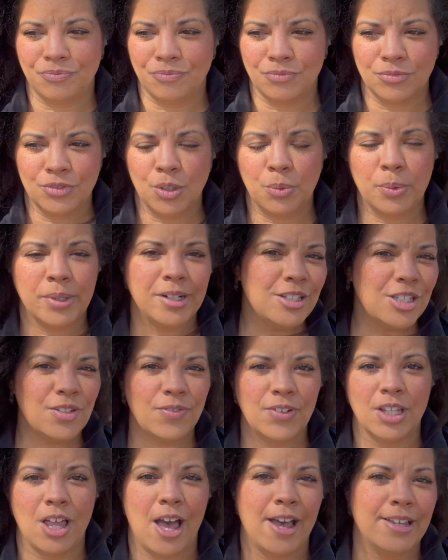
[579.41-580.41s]
The world's
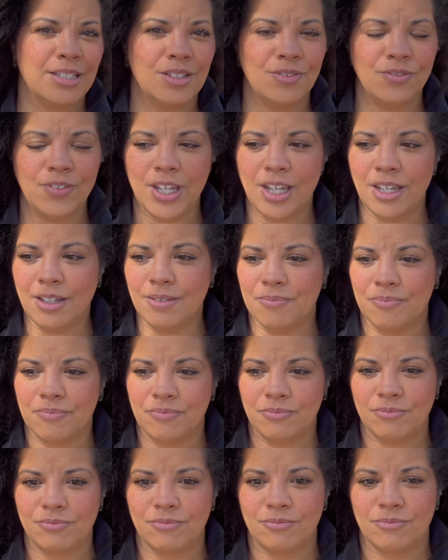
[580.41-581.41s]
philosophy
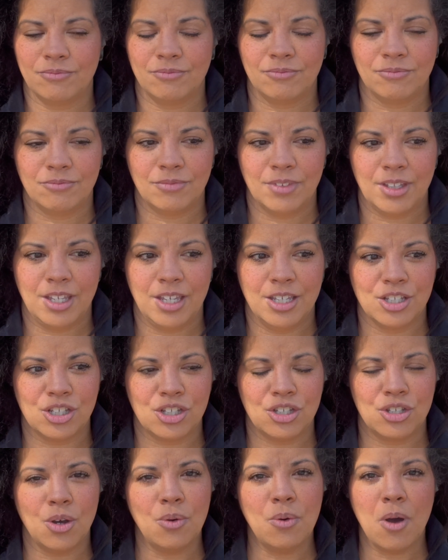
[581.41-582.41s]
is
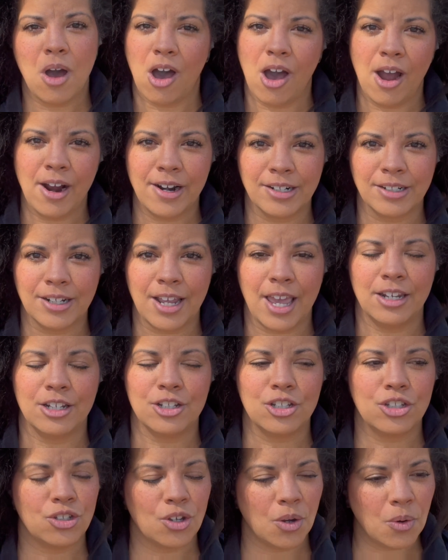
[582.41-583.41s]
so hard, and
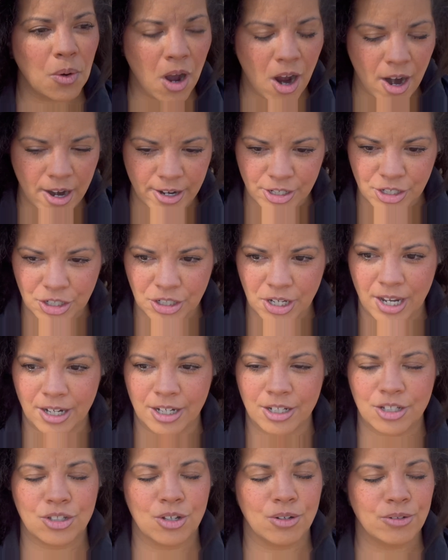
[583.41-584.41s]
it's so harsh, and
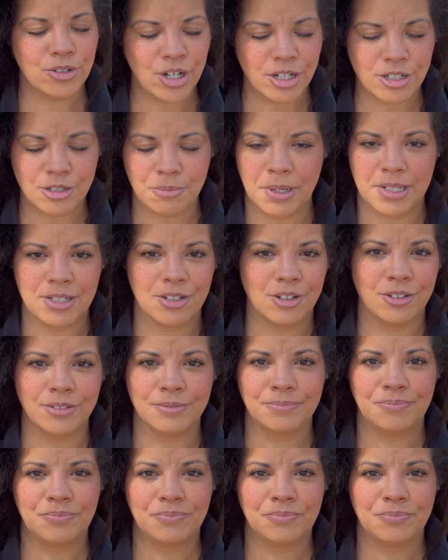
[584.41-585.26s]
it's so judgmental,